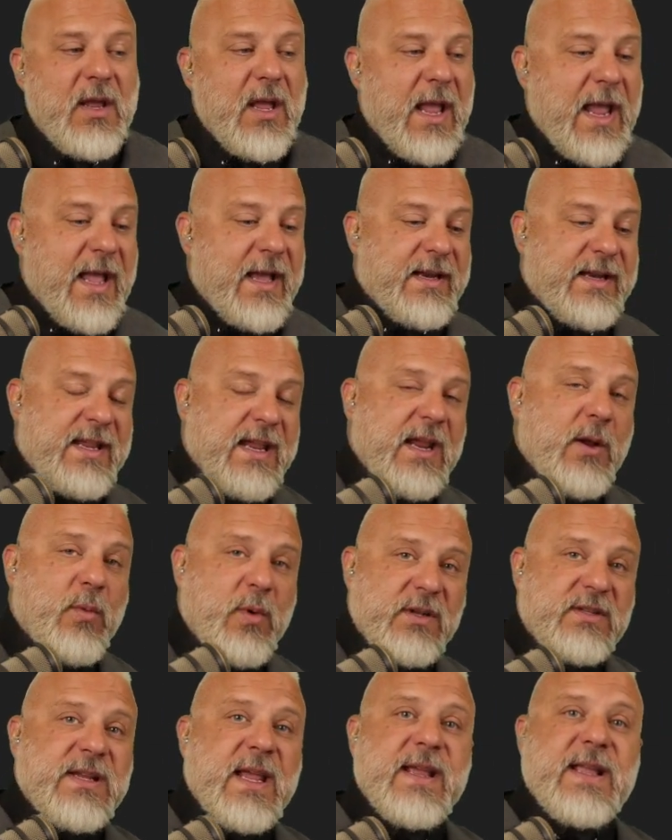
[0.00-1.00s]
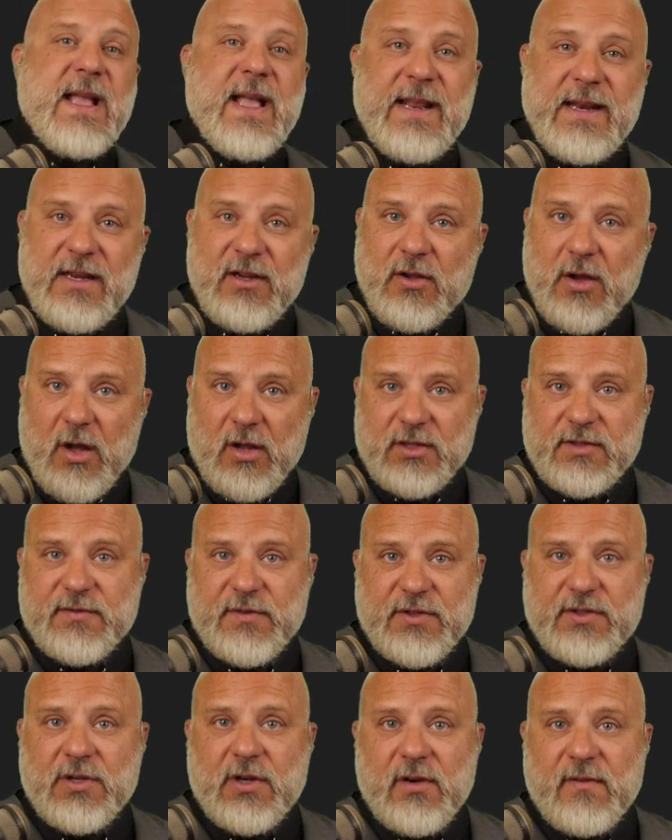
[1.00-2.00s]
And he would take any calls for
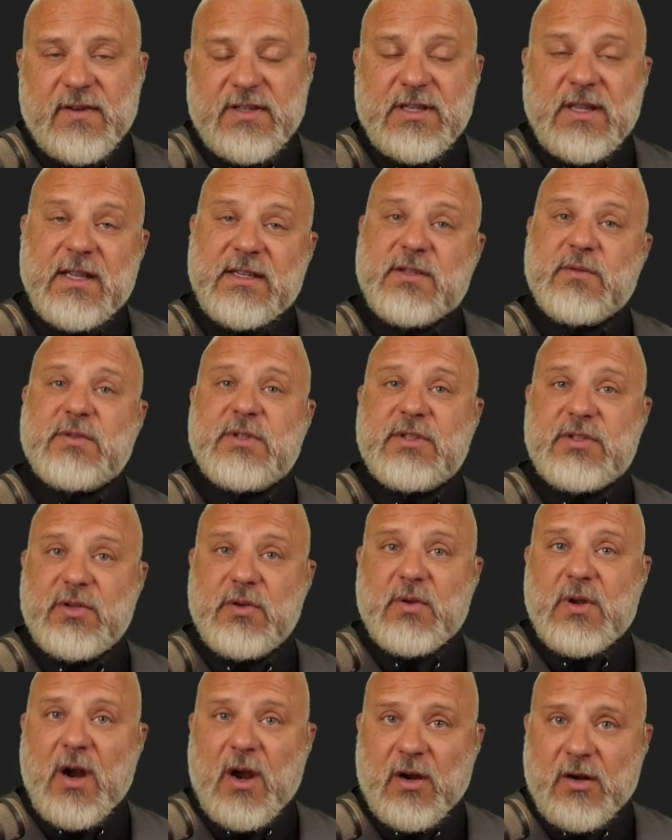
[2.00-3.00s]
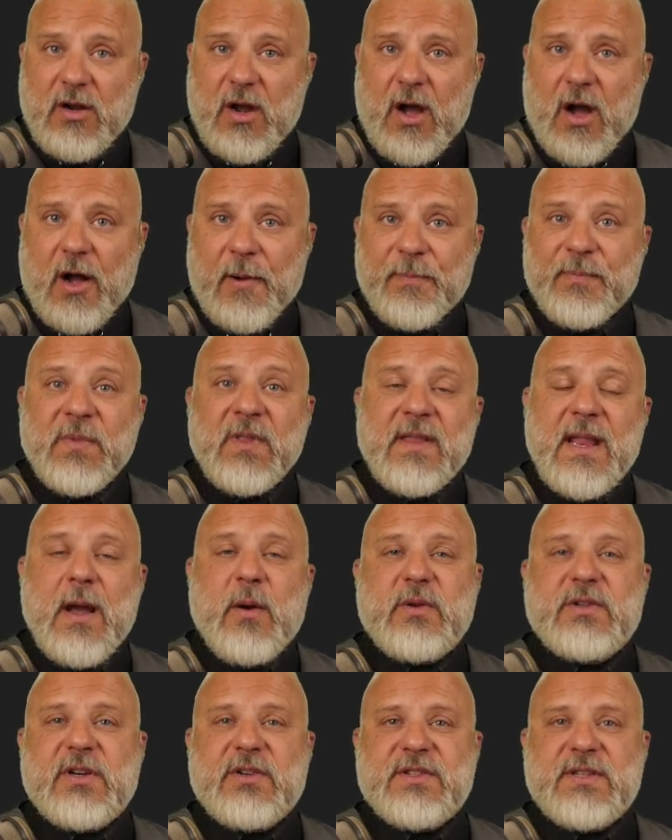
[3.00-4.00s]
service unless it was a 2-car call. That
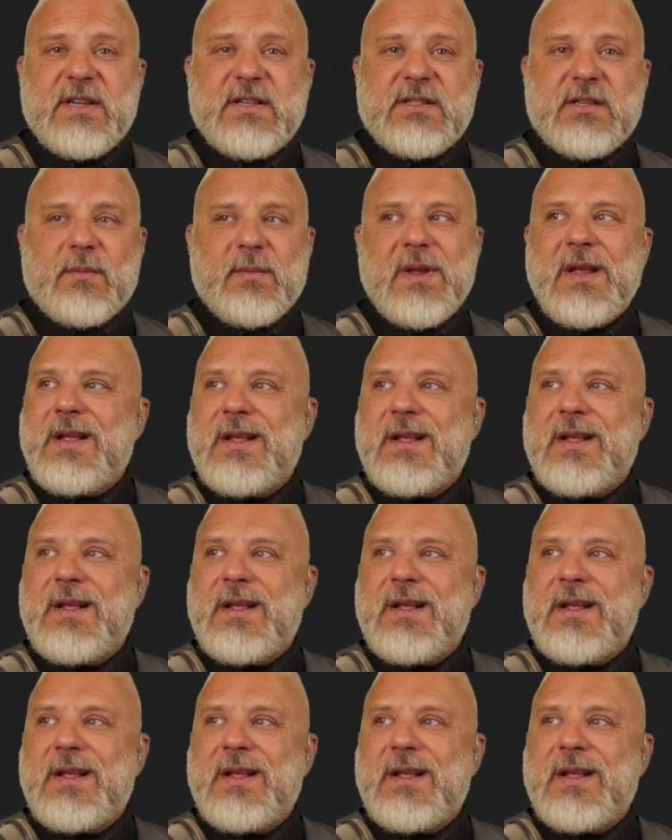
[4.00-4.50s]
was our system.